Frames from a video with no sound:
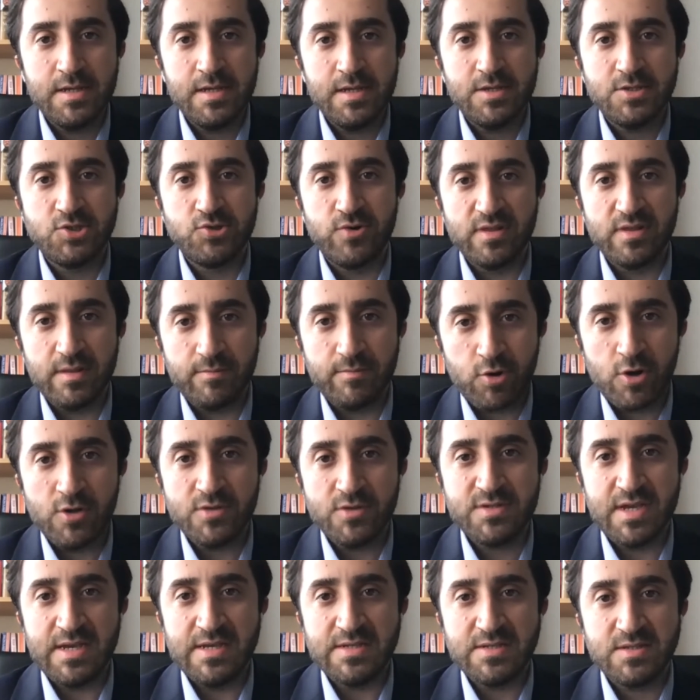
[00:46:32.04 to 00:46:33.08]
during the
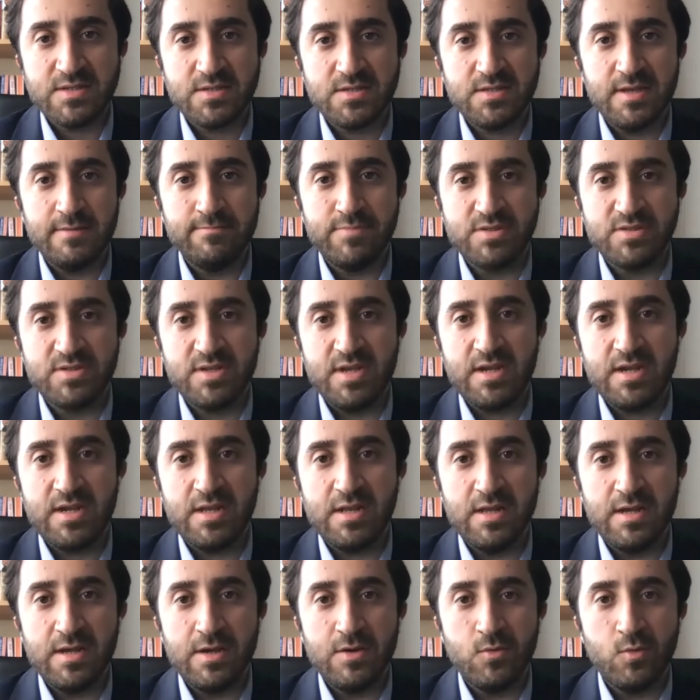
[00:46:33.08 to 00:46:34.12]
protests in
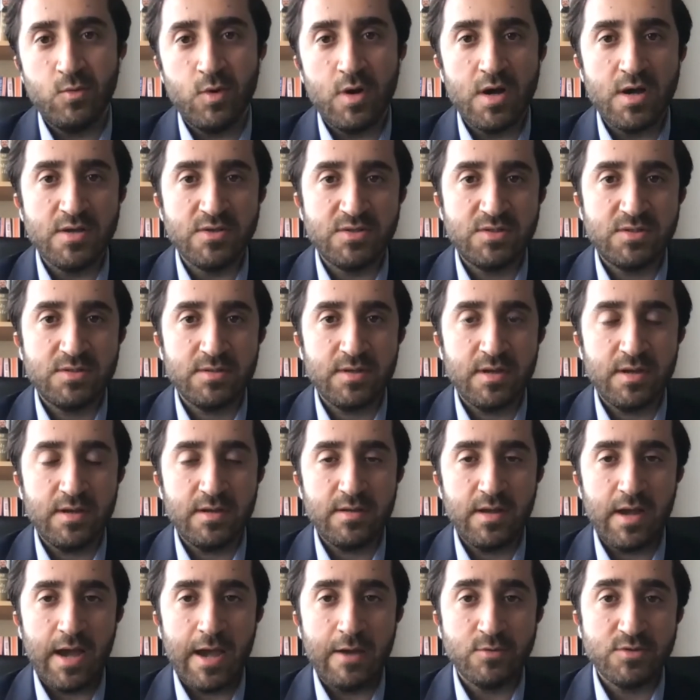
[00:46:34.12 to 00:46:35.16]
particular was,
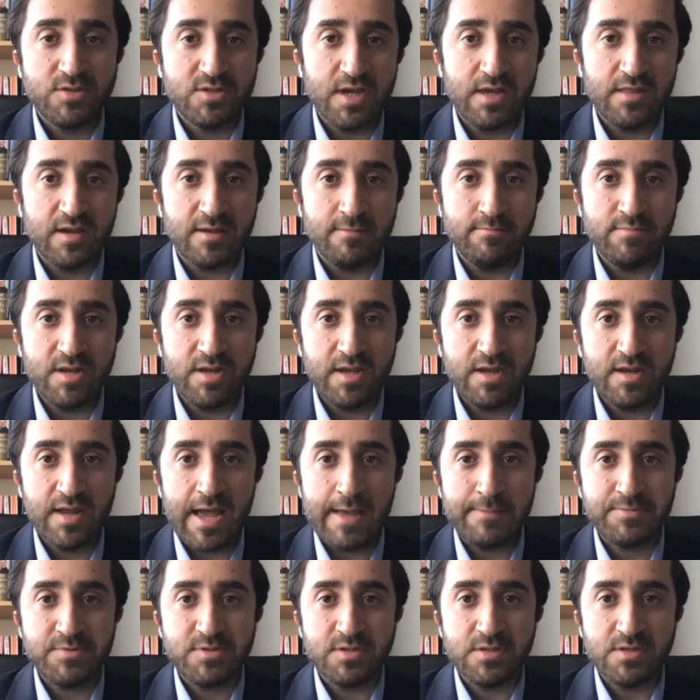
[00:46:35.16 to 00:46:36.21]
I would say, the complete
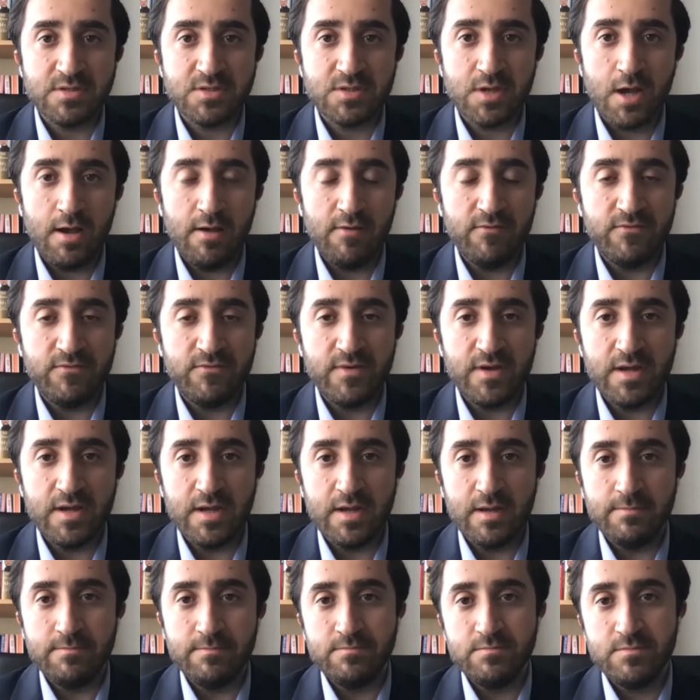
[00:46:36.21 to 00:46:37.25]
absence of
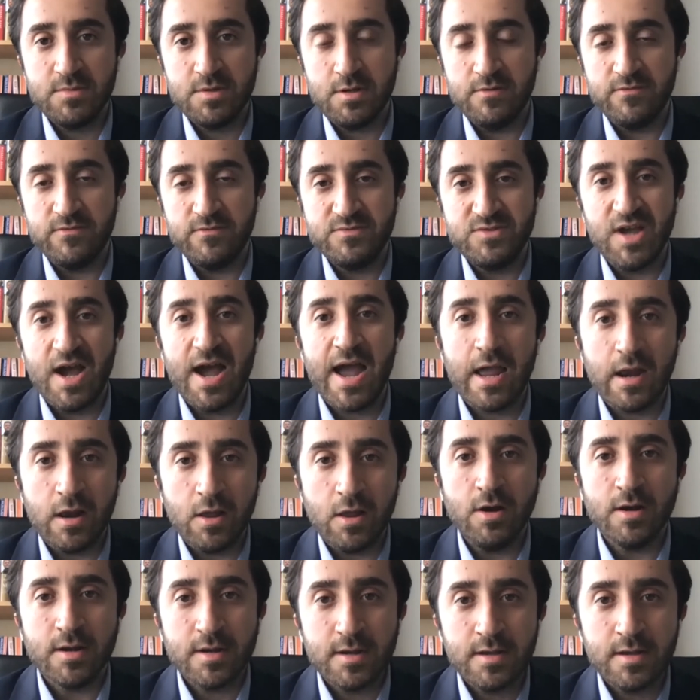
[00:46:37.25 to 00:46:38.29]

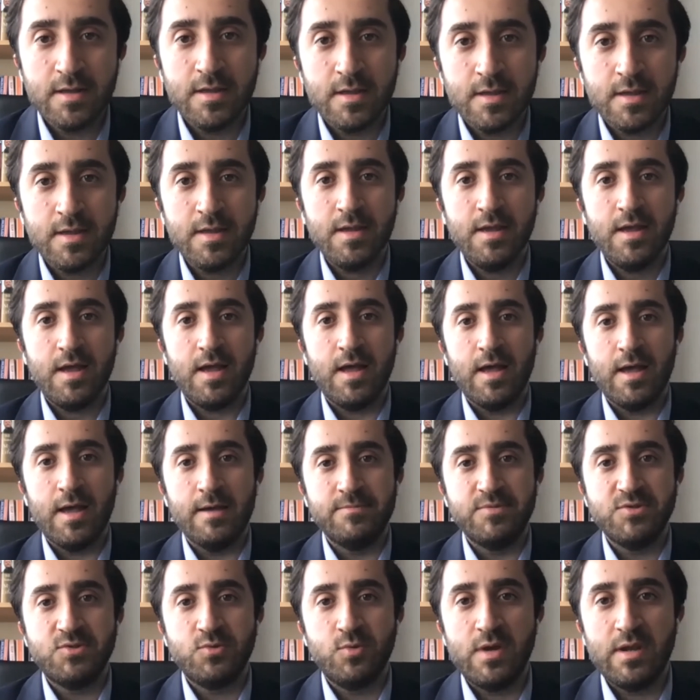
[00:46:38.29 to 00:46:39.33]
dialogue
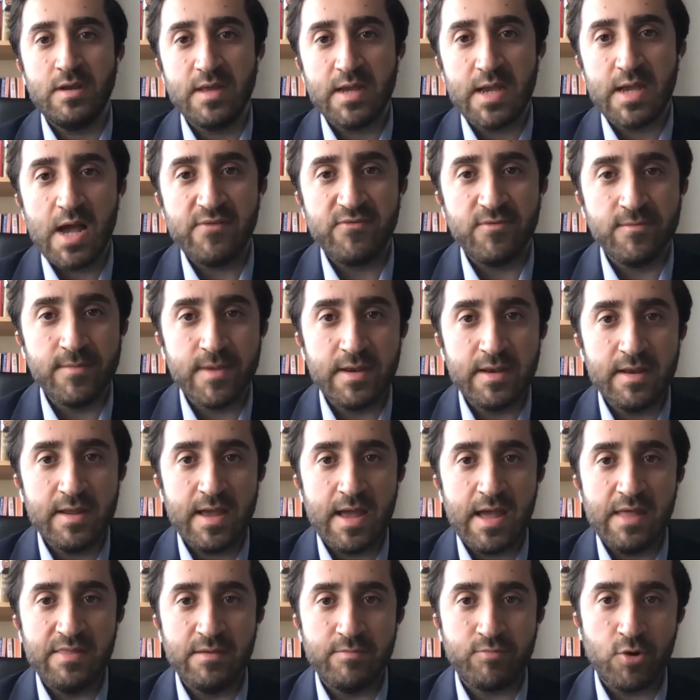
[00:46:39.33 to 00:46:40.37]
between the government
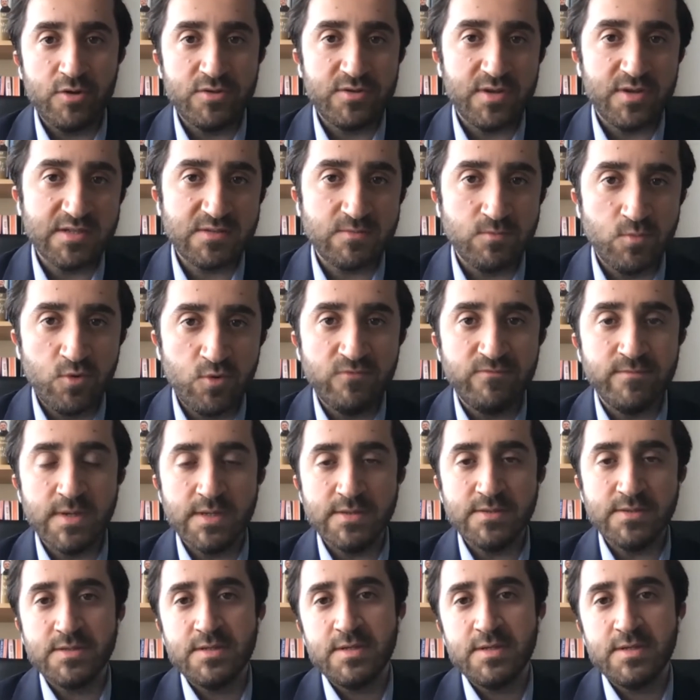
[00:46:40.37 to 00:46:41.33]
and the protest movement,